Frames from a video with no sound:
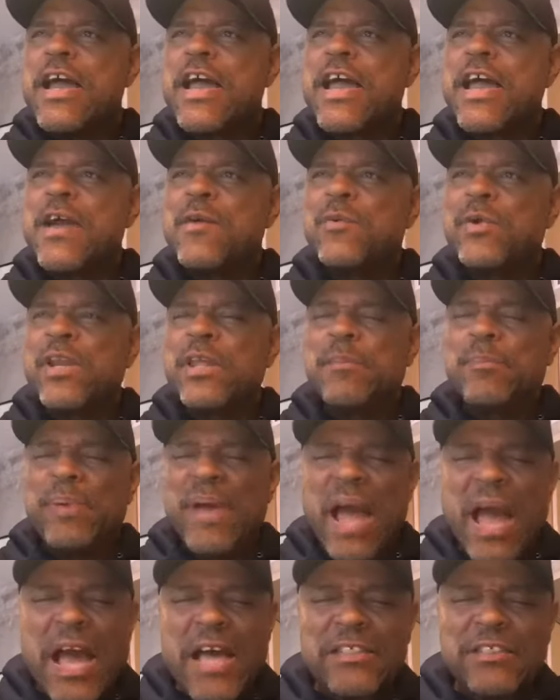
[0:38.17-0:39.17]
and when he
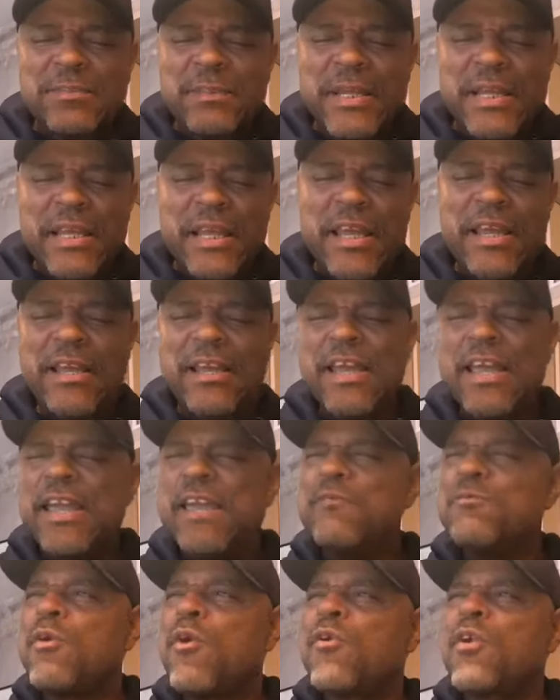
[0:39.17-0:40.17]
passed me,
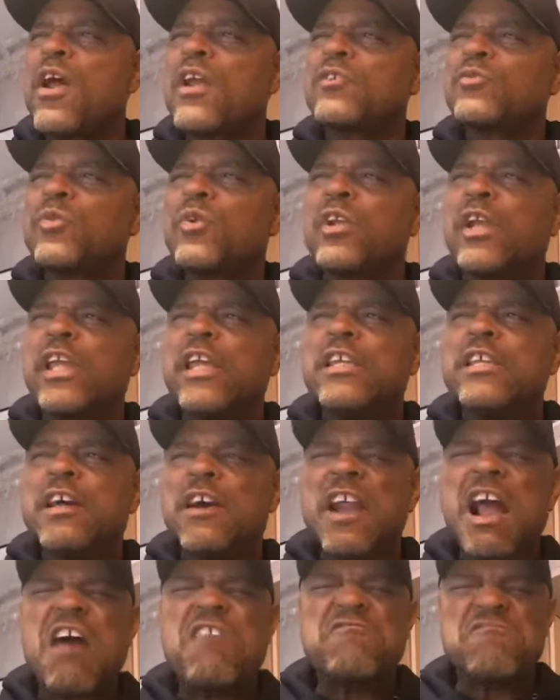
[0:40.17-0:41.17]
he rolled out his window and he
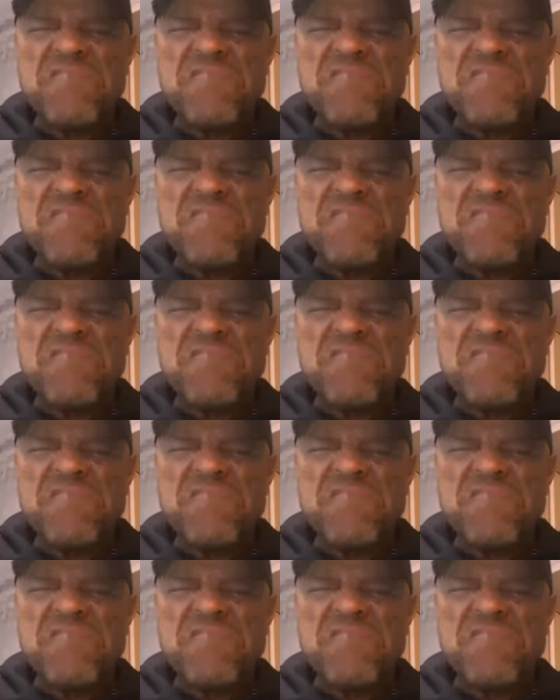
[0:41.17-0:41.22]
yelled out,